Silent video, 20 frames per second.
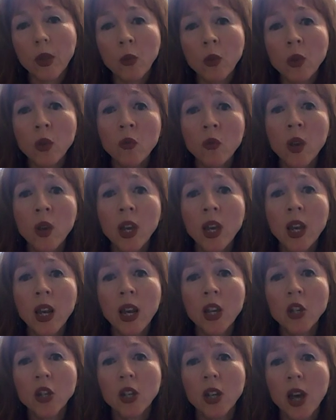with a
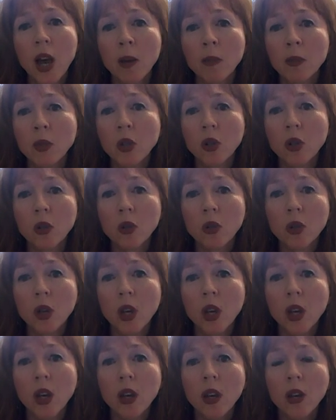regulation updo.
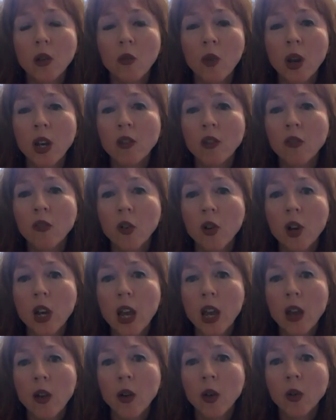Ready for an
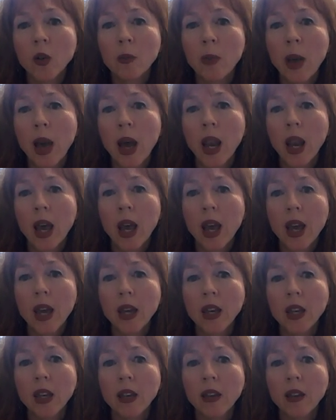aerial ballet,